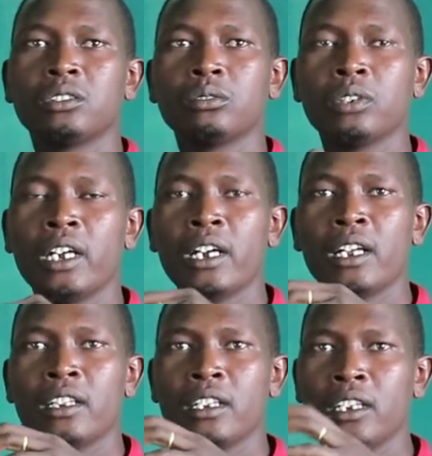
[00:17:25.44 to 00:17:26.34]

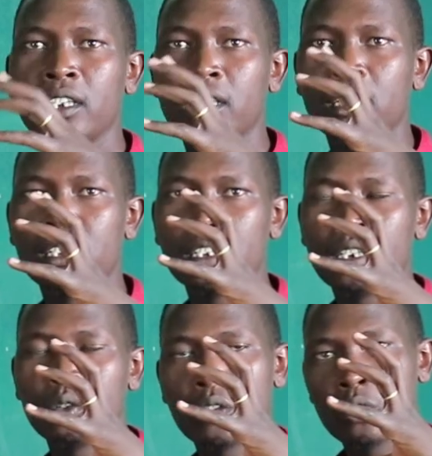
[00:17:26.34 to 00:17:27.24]
where they
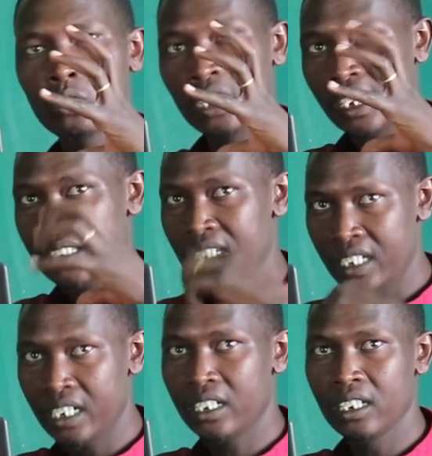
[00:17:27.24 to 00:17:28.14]
also get
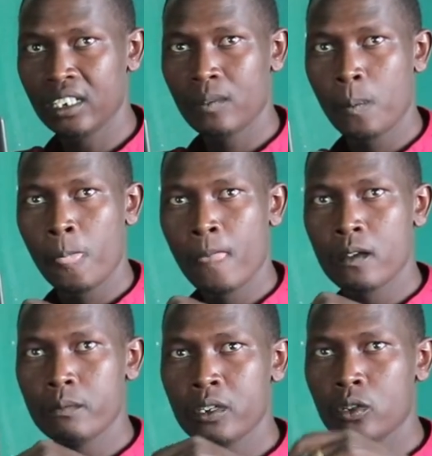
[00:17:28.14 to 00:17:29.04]
security.
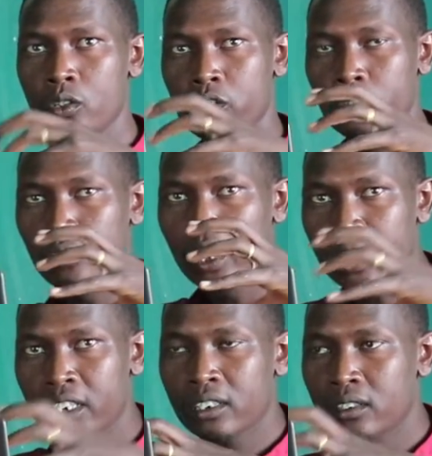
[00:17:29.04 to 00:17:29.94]
Because if you are,
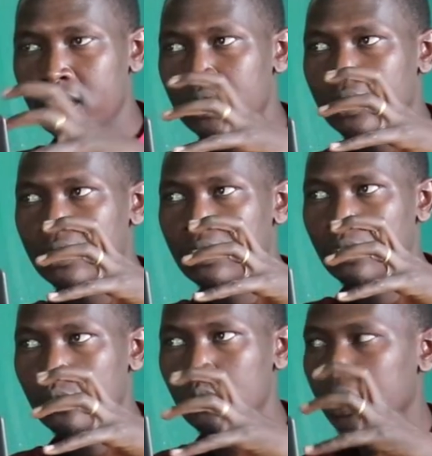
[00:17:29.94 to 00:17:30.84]

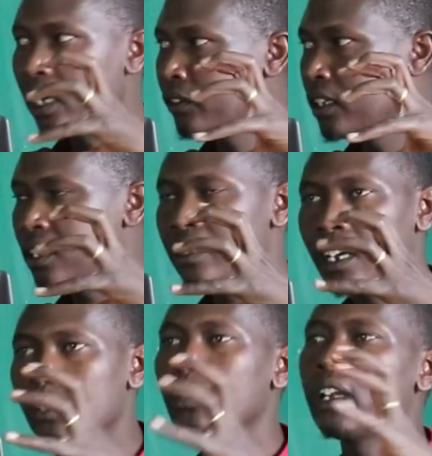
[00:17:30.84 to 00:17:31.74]
looking after these
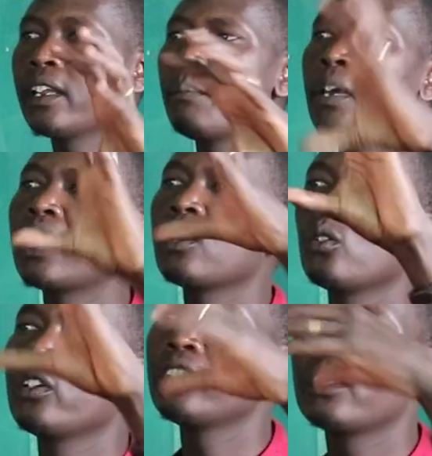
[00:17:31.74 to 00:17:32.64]
cattle and they're making
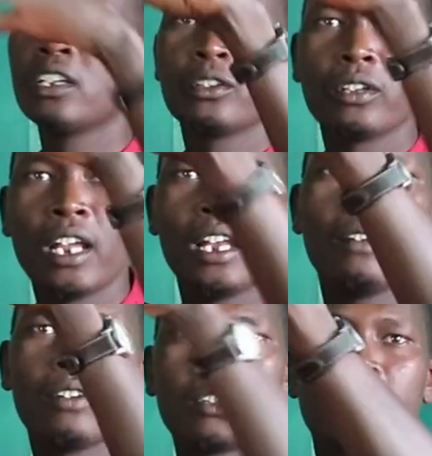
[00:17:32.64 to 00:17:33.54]
noise, so the
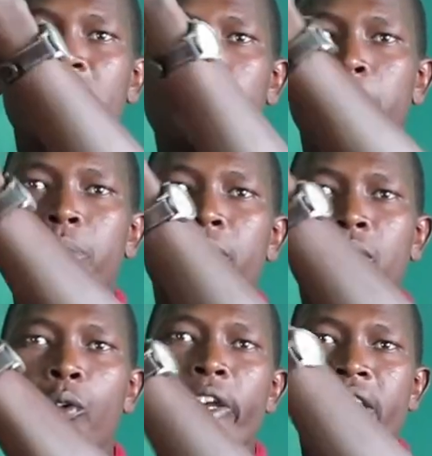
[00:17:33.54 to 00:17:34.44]
elephants keep
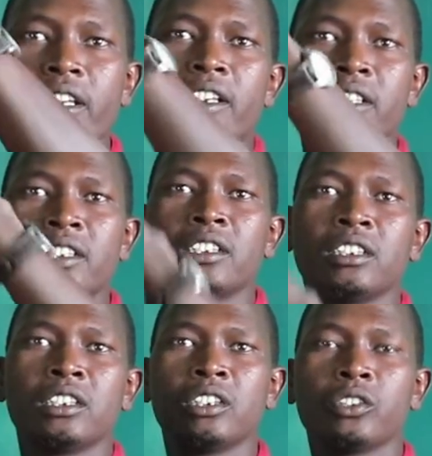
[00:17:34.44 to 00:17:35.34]
going.
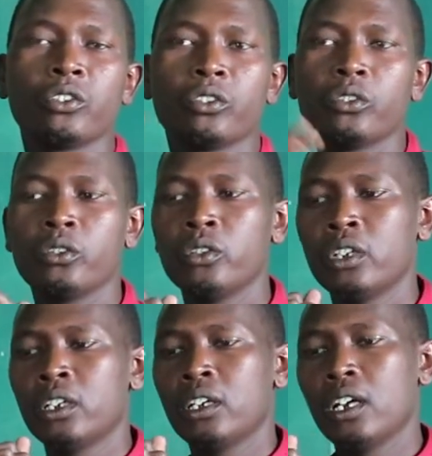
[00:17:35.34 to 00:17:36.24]
So,
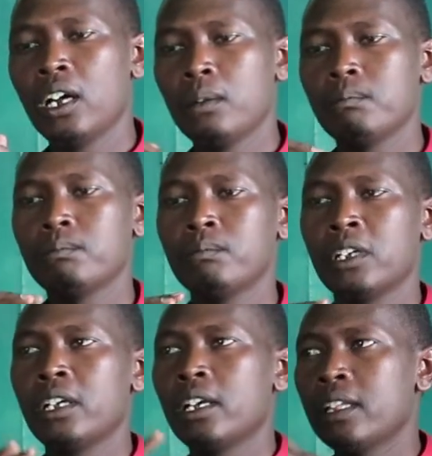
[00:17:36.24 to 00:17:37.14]
and
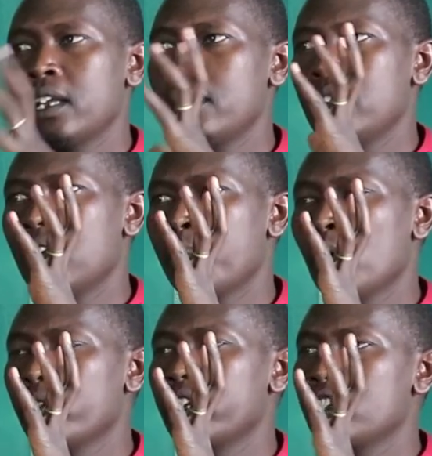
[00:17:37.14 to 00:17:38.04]
then
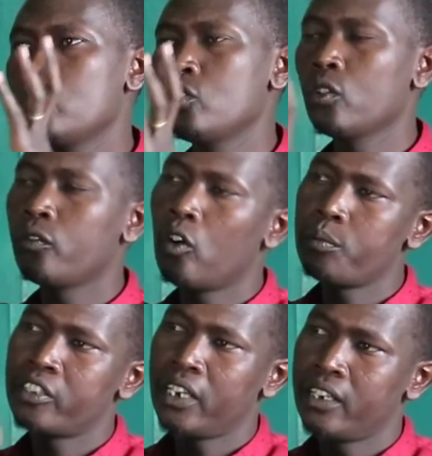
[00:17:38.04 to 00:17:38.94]
about the issue of
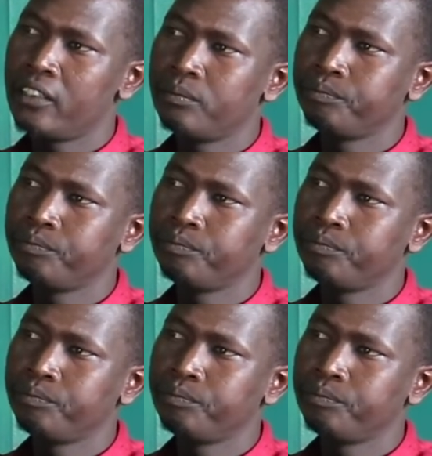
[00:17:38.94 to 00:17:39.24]
homestead.